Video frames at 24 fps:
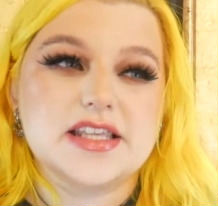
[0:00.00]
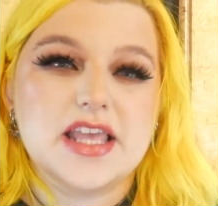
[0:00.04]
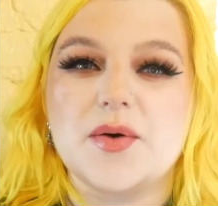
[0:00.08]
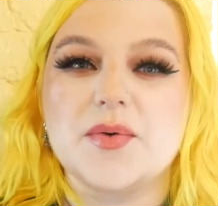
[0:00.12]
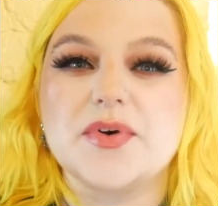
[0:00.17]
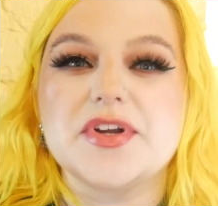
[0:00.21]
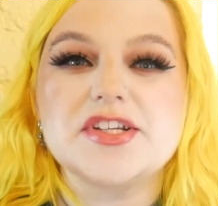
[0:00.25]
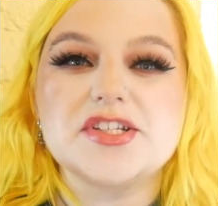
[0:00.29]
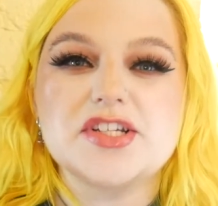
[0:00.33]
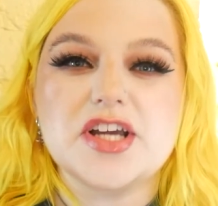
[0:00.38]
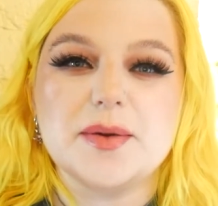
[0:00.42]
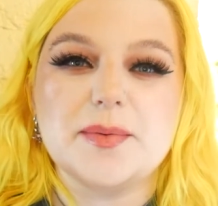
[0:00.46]
I
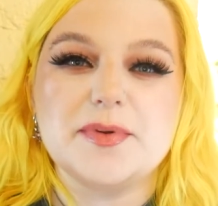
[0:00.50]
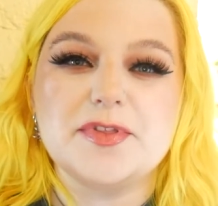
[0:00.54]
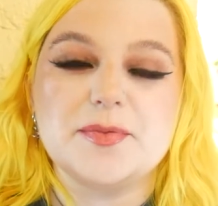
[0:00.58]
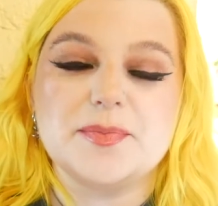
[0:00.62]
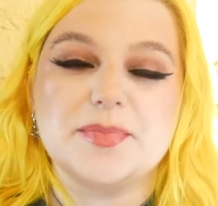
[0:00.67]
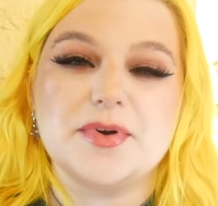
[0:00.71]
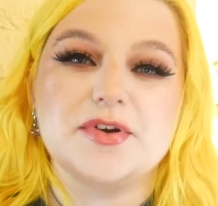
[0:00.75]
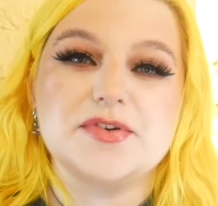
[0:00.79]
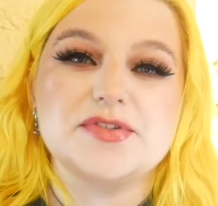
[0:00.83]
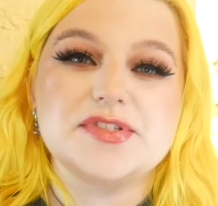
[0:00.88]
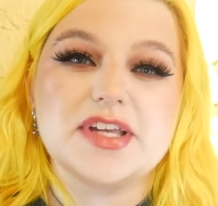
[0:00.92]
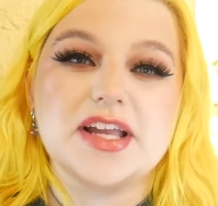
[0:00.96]
want to talk about the
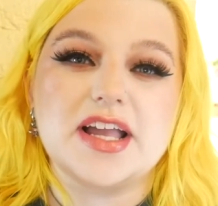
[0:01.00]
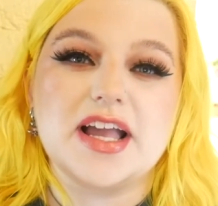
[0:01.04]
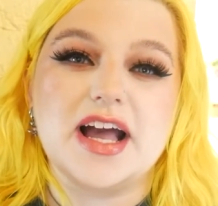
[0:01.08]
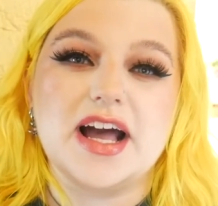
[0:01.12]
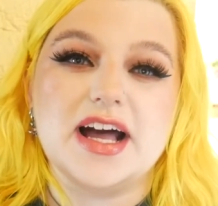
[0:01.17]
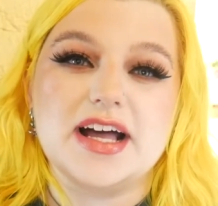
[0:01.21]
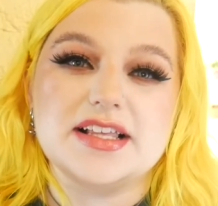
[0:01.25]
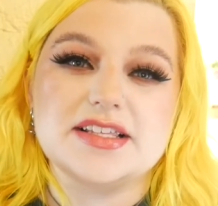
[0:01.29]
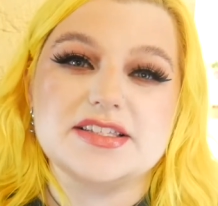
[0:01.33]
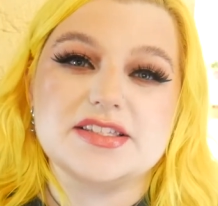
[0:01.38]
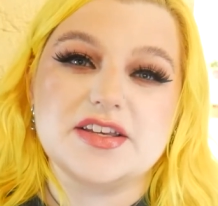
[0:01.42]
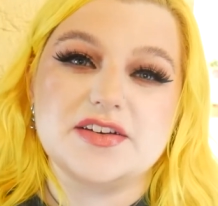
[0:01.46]
pros and
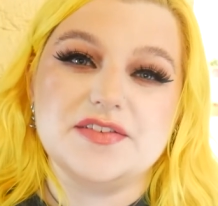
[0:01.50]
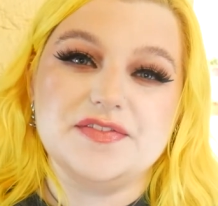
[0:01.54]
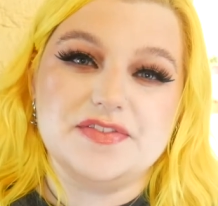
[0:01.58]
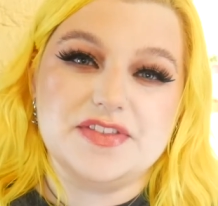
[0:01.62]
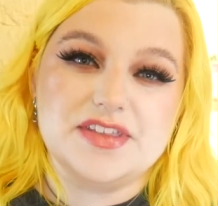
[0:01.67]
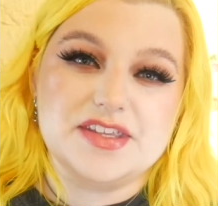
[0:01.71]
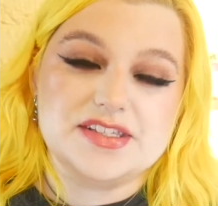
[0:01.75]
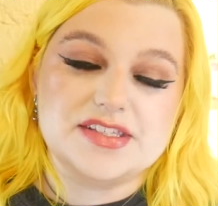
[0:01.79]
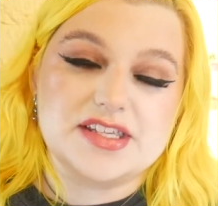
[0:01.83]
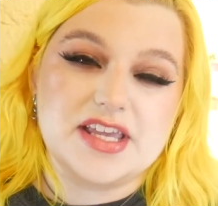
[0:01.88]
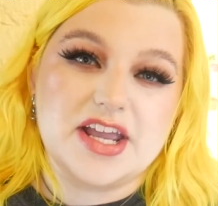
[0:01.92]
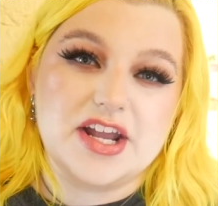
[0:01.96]
cons of
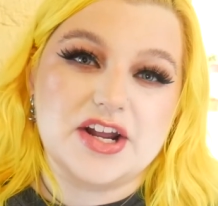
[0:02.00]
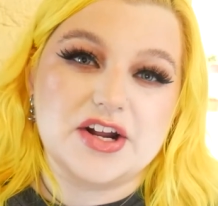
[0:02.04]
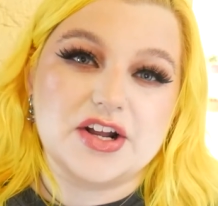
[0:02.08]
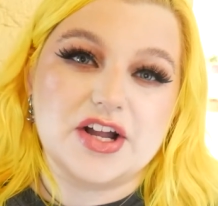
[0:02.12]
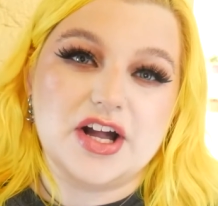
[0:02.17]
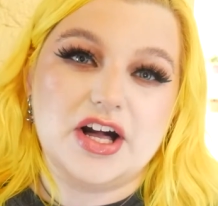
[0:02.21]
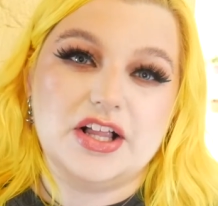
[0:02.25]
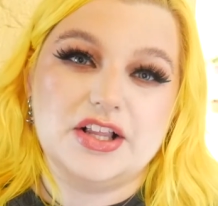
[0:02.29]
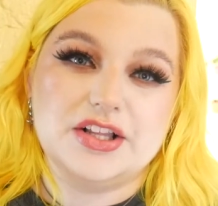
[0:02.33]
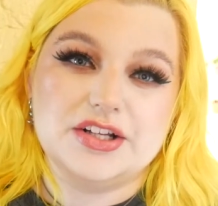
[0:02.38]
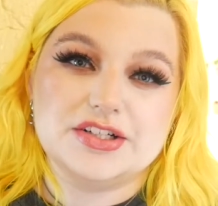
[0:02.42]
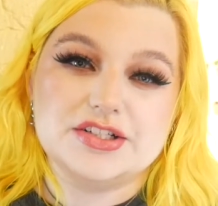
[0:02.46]
this hair
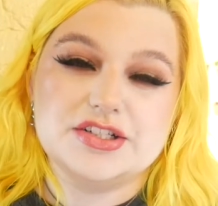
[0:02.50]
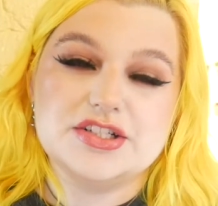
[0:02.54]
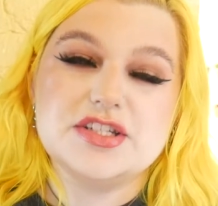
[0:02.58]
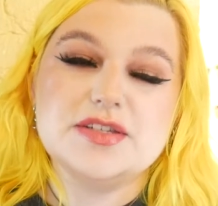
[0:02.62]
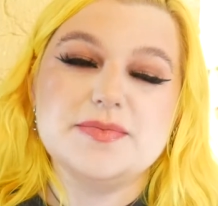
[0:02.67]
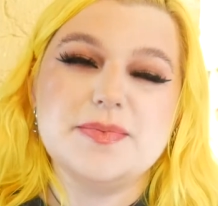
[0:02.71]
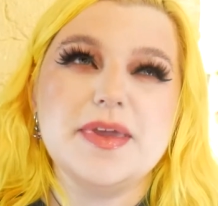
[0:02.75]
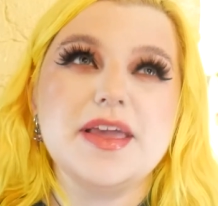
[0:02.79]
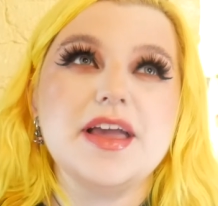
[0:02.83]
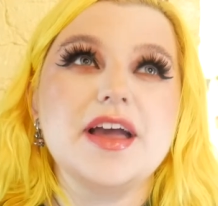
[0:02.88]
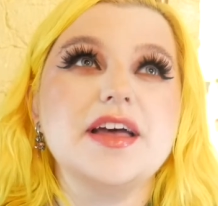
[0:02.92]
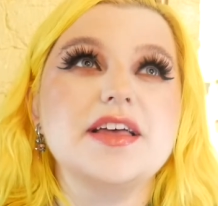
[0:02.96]
color just
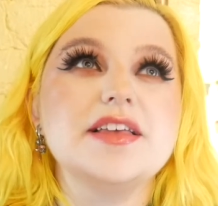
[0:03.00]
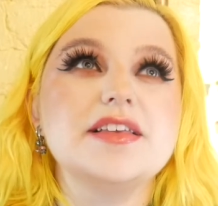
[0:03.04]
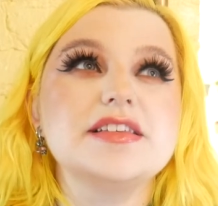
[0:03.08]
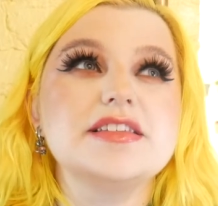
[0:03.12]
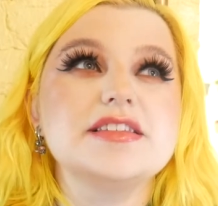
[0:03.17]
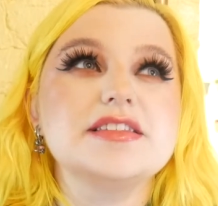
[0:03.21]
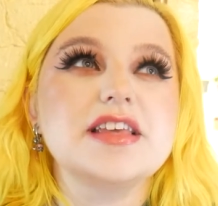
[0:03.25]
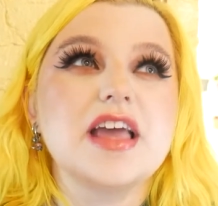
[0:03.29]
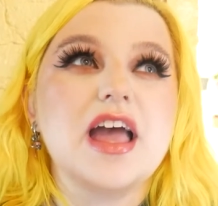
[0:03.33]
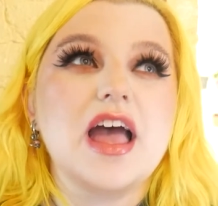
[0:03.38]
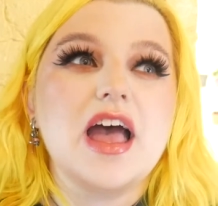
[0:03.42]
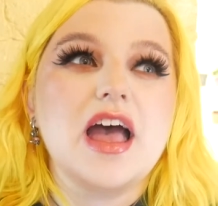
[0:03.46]

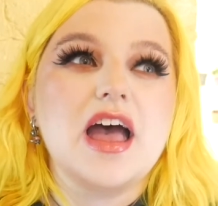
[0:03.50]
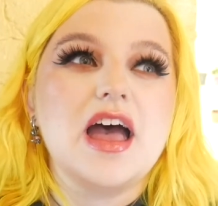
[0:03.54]
because